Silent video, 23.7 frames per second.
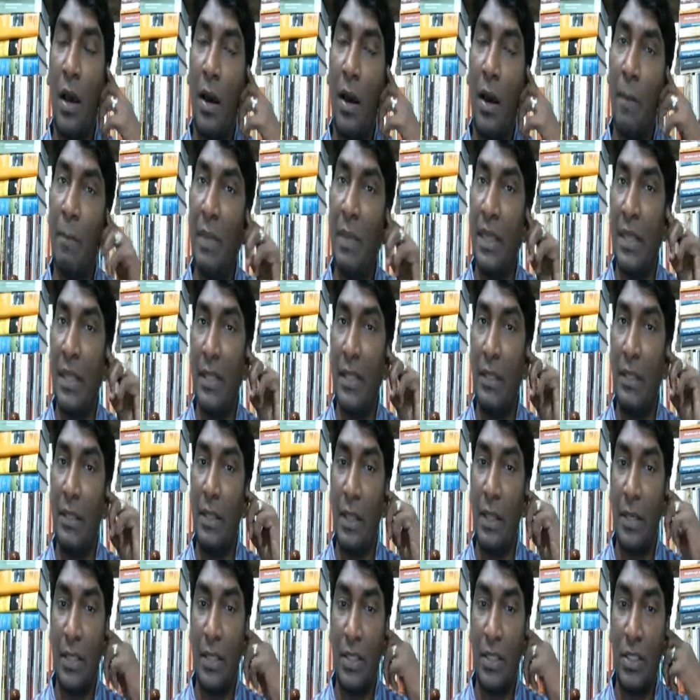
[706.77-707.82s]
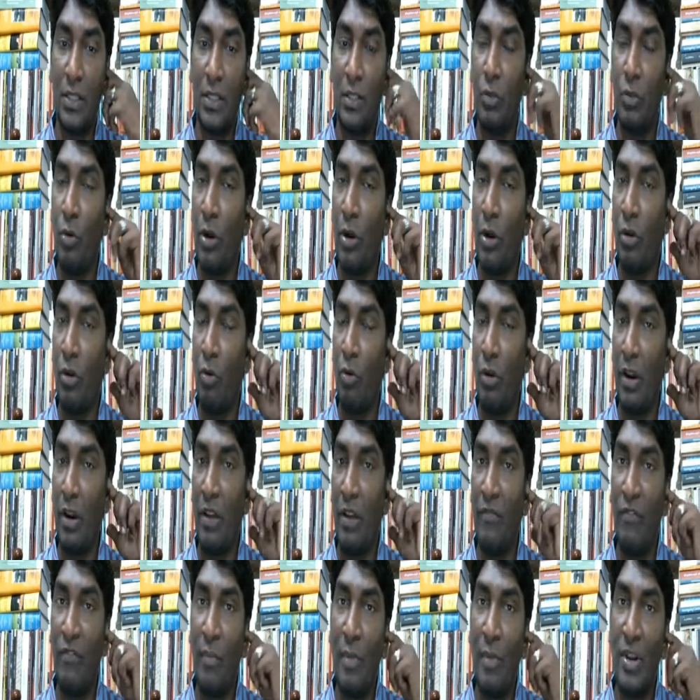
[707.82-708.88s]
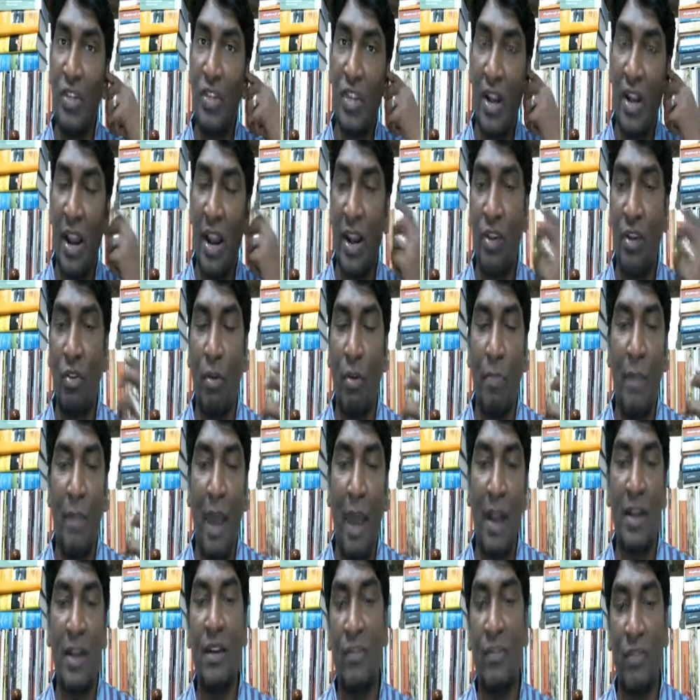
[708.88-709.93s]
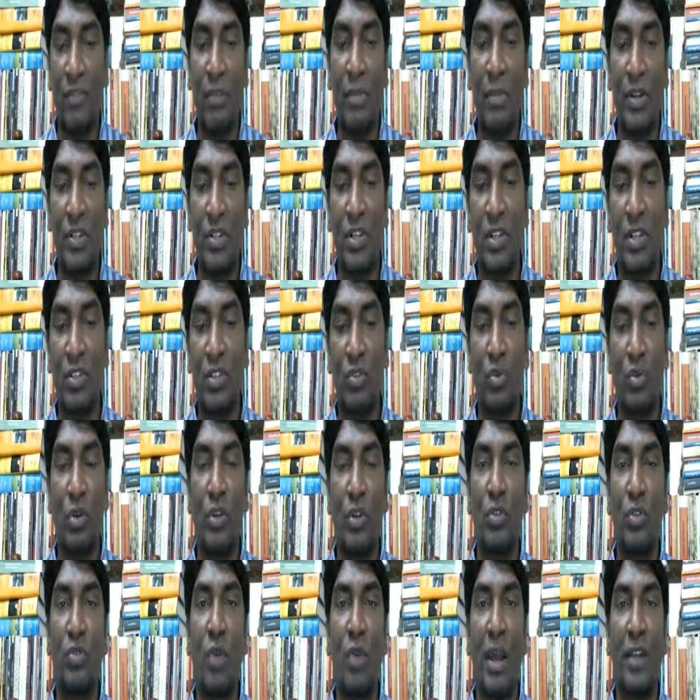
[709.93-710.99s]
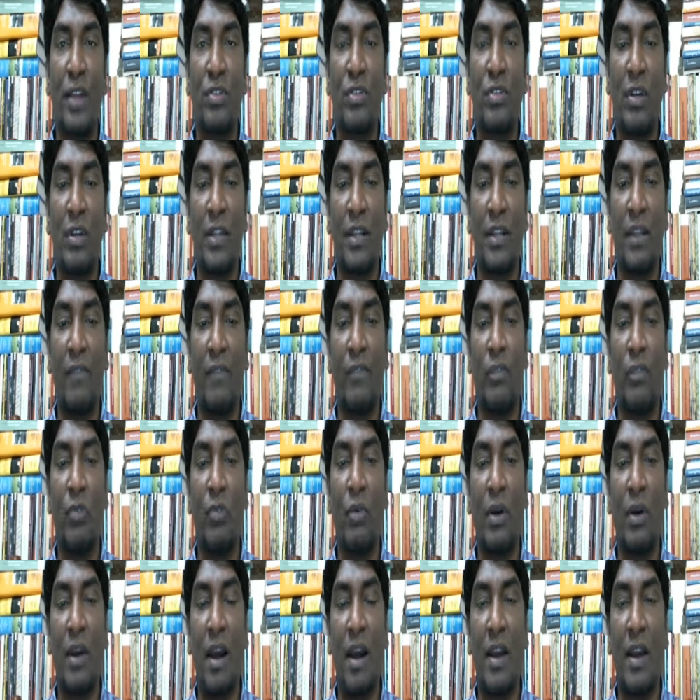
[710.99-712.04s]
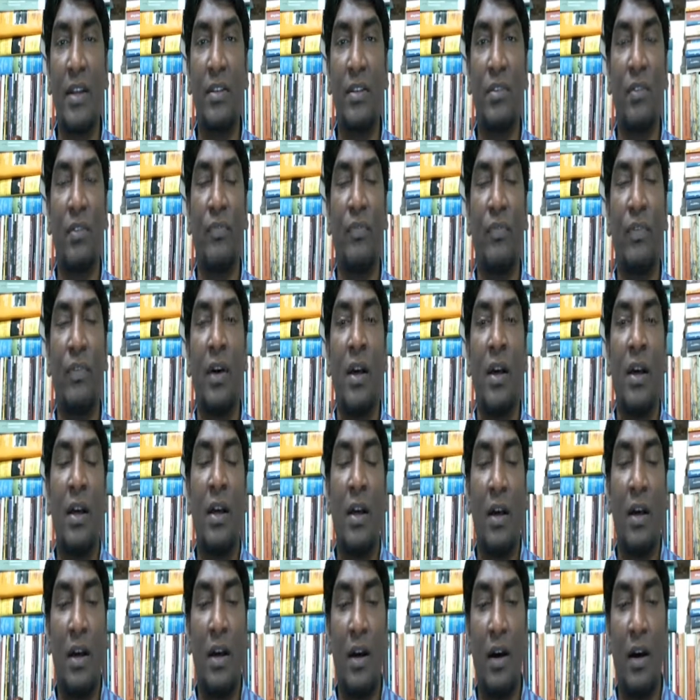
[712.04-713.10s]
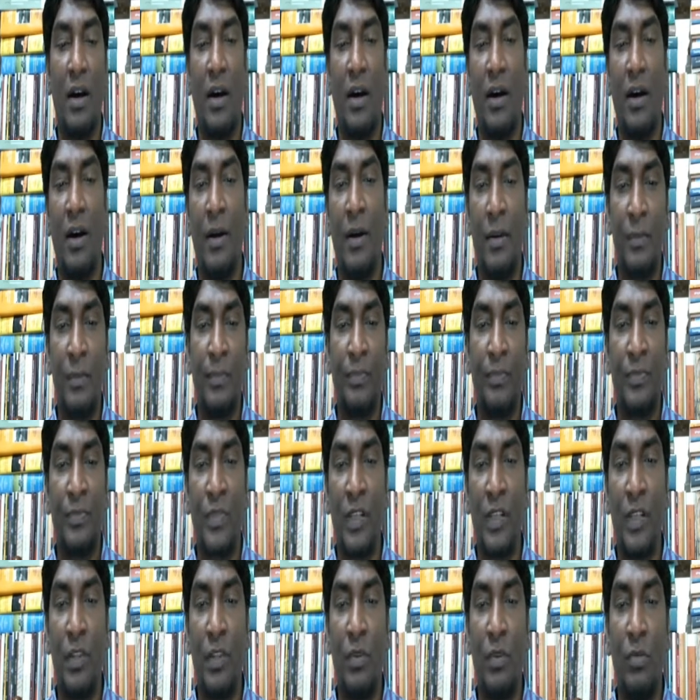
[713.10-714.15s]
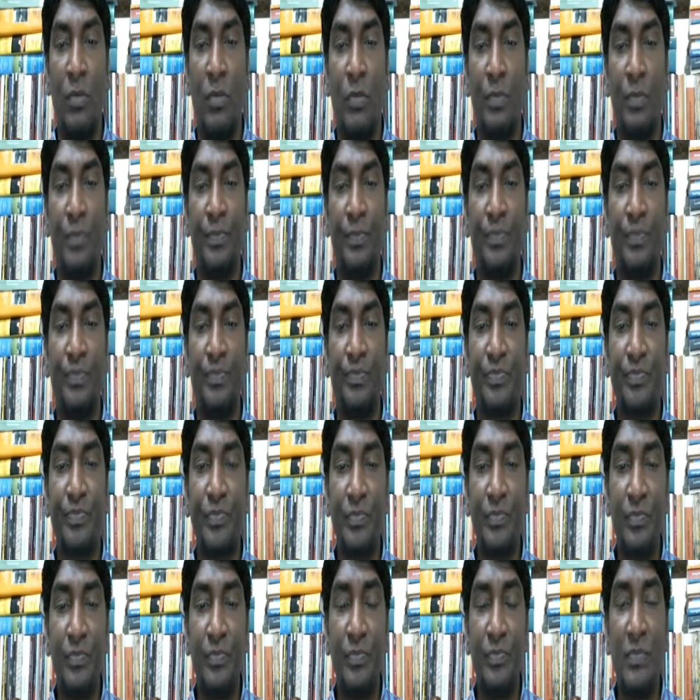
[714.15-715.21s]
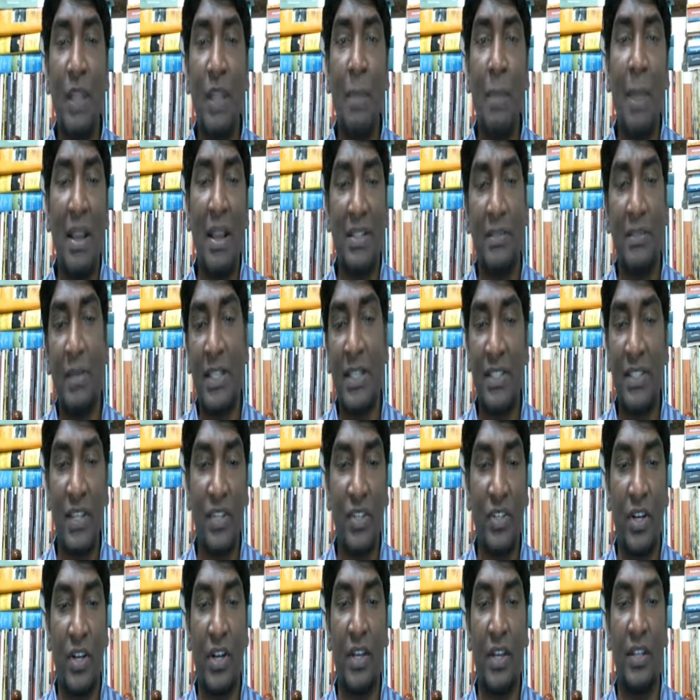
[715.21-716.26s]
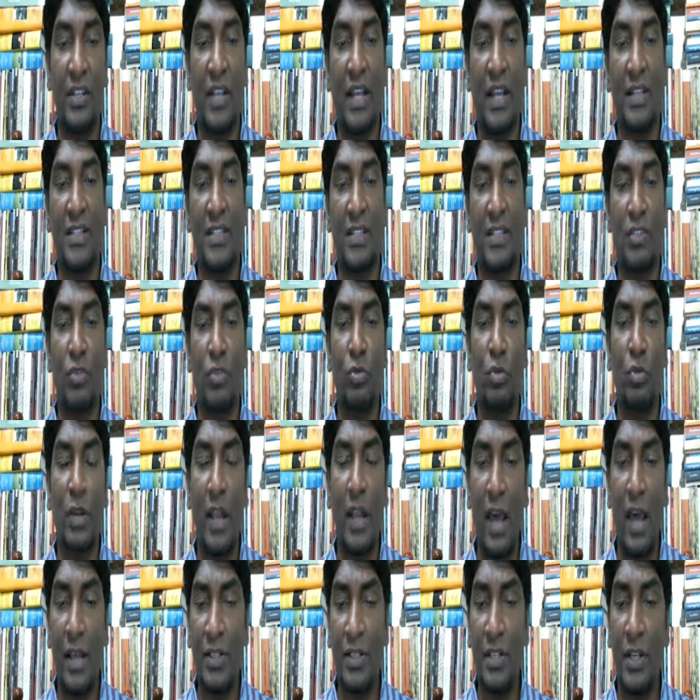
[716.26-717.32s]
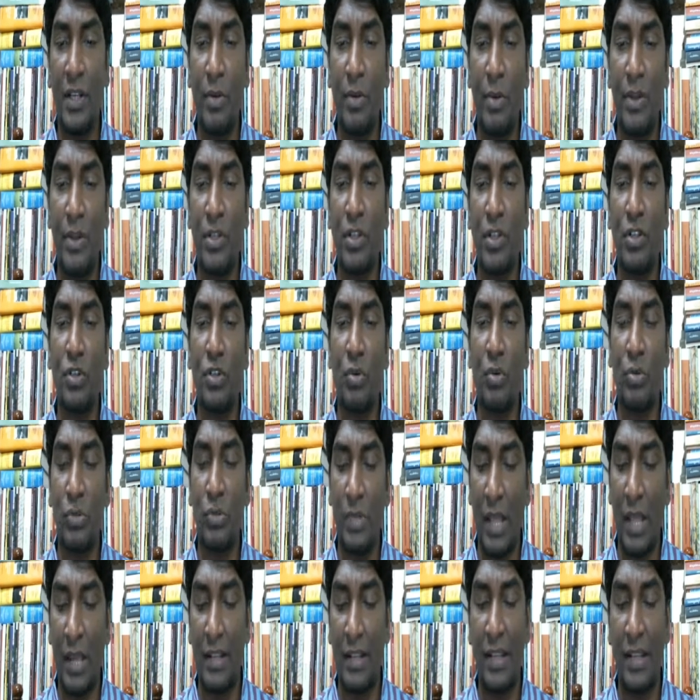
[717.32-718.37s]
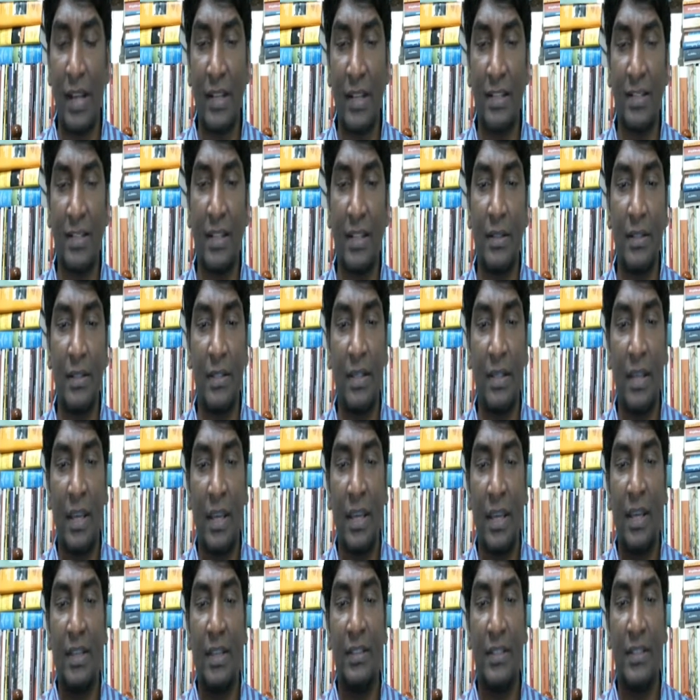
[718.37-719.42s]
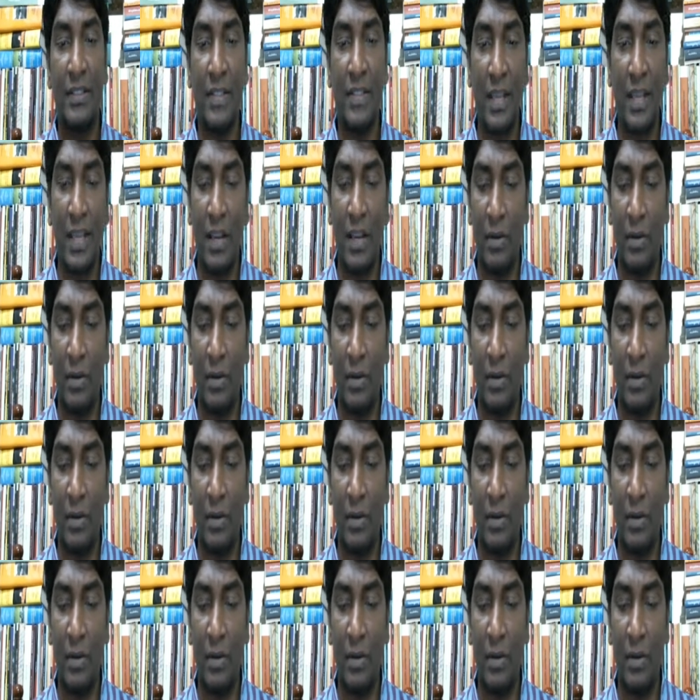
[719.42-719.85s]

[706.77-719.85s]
B. That is, your good information and your bad information is going to actually give you a kind of uh, you know maximization in that sense. So the last equation shows that that is the second